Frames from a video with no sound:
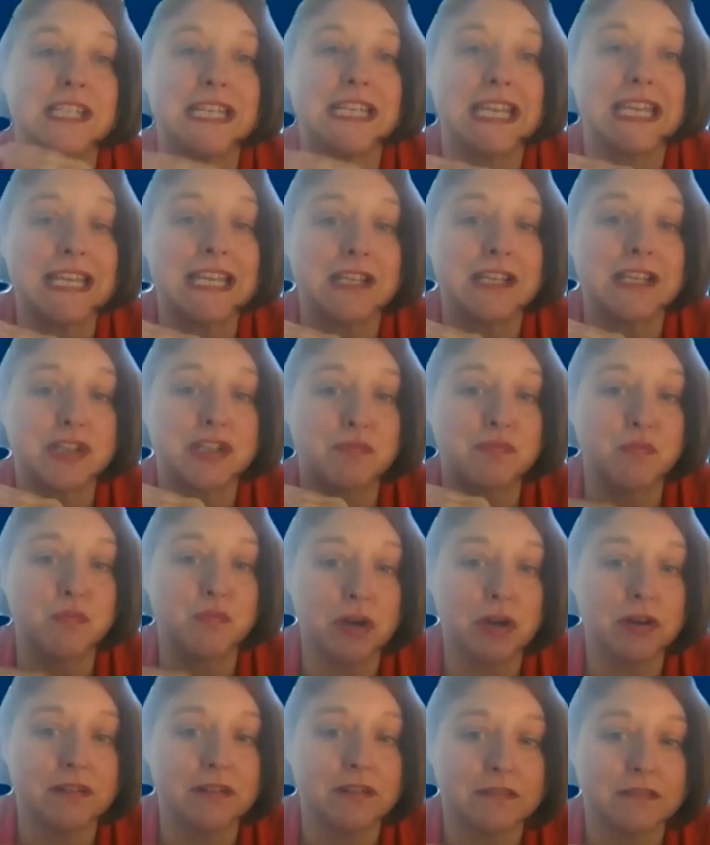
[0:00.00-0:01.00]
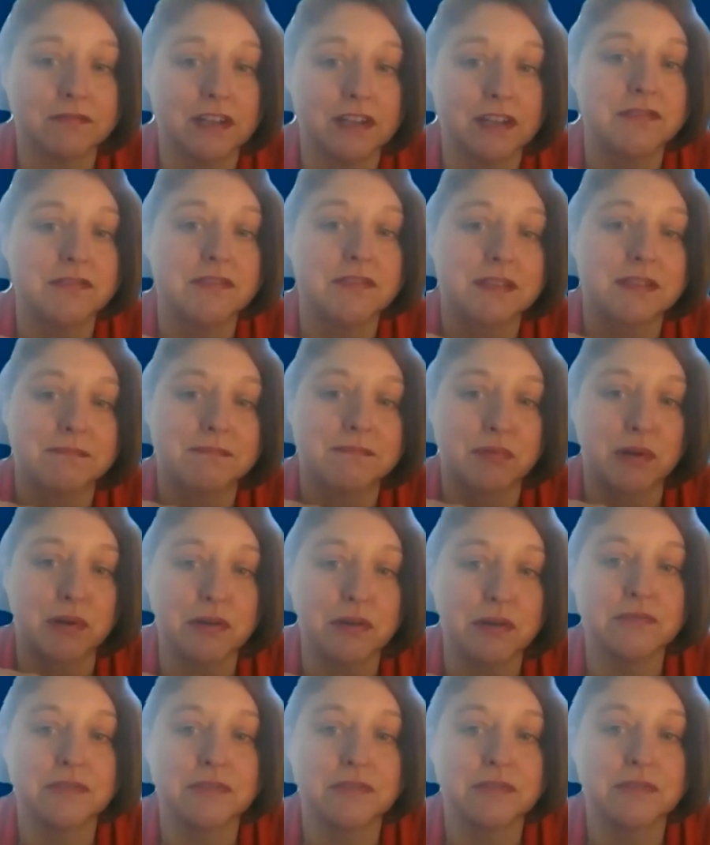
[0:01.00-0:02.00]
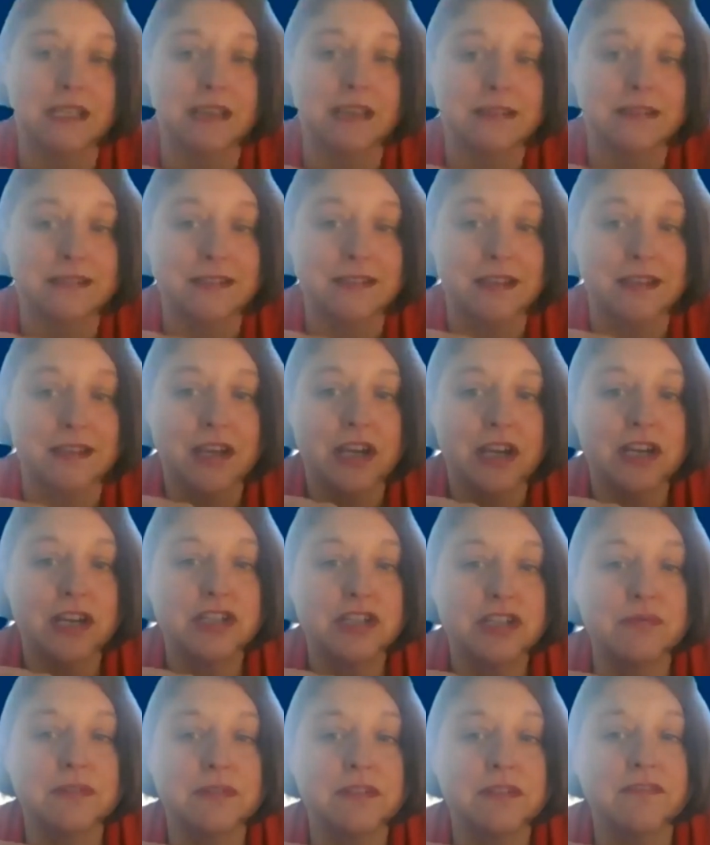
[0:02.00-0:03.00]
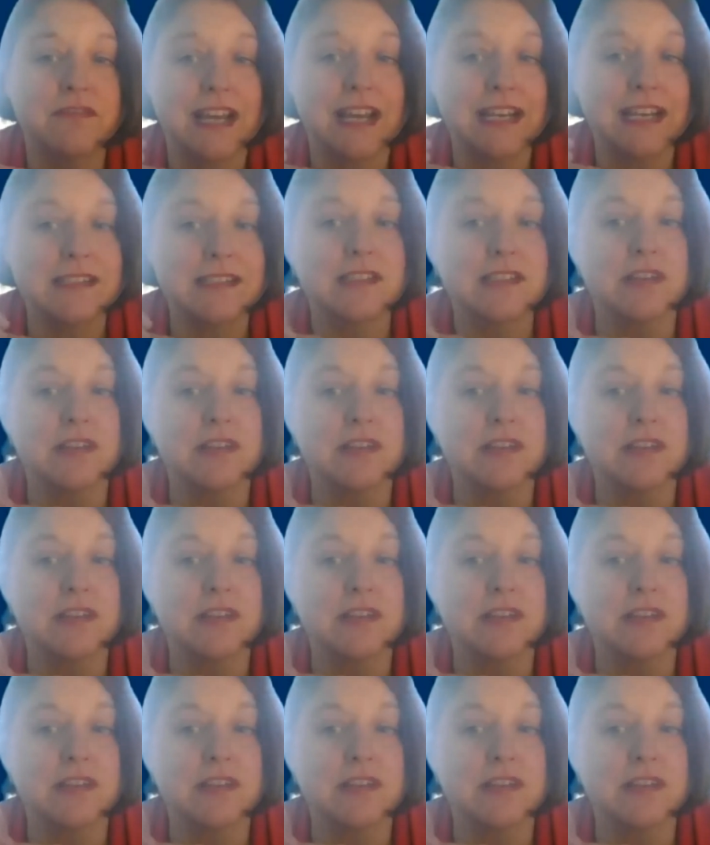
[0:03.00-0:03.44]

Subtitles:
teach workflows and process to advanced